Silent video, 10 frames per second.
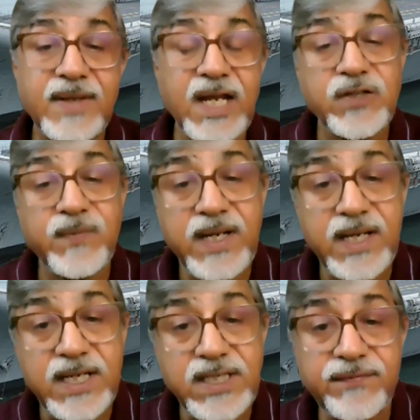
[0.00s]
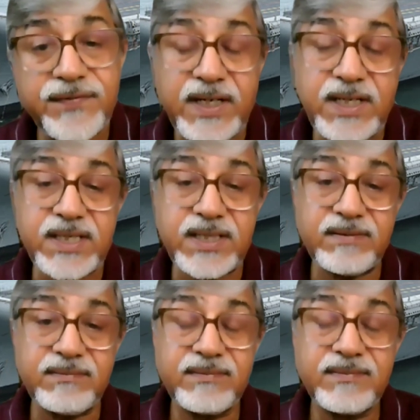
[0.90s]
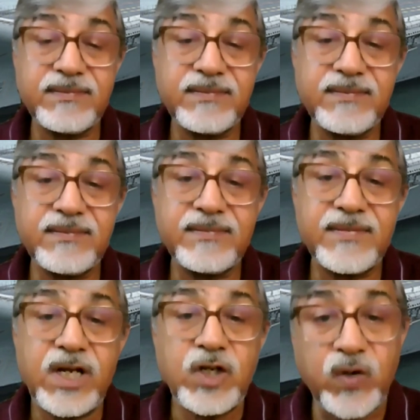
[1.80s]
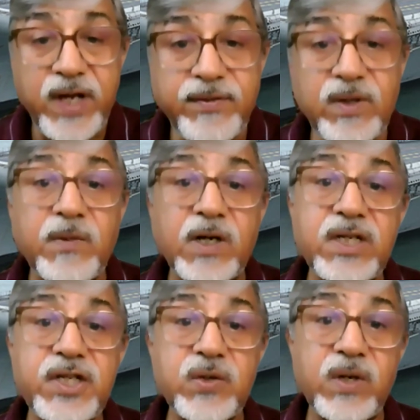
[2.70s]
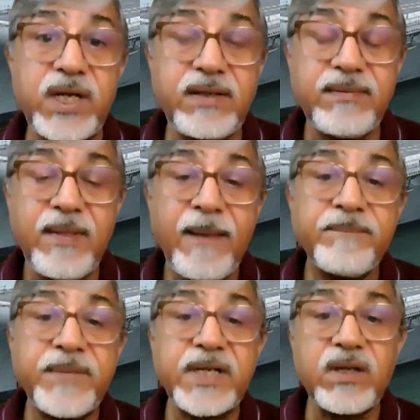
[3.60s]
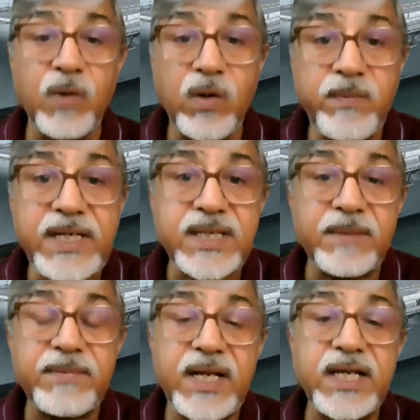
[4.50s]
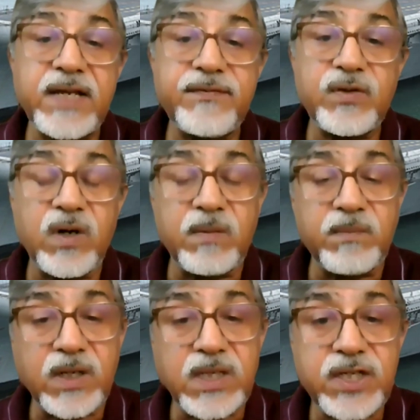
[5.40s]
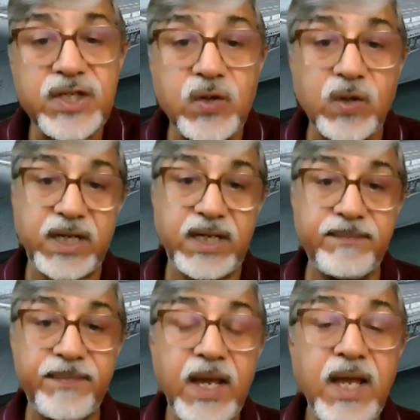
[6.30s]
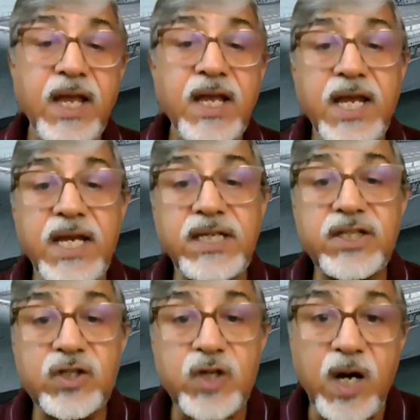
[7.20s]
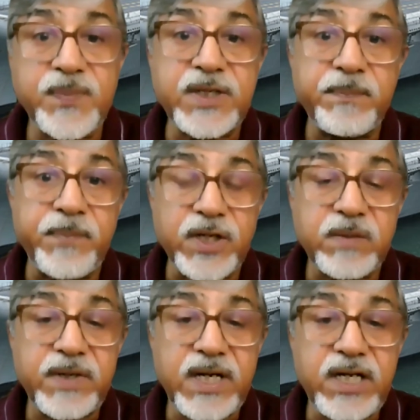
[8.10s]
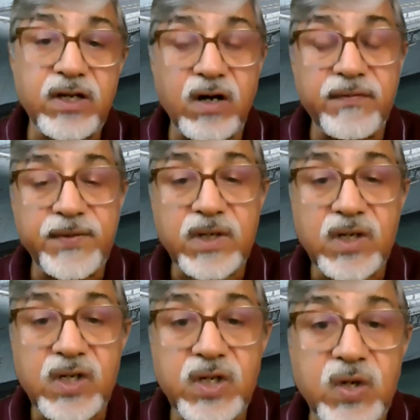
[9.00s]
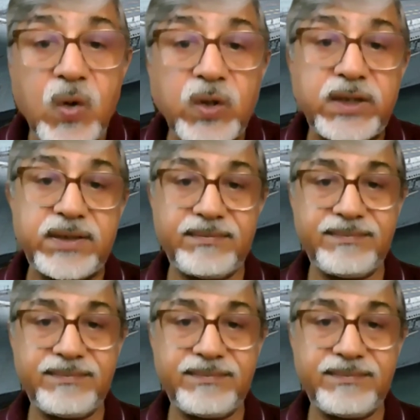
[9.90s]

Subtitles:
It's very easy, friends, to give you a model story. But the moment somebody gives you a model story, he stops the possibility of your growth.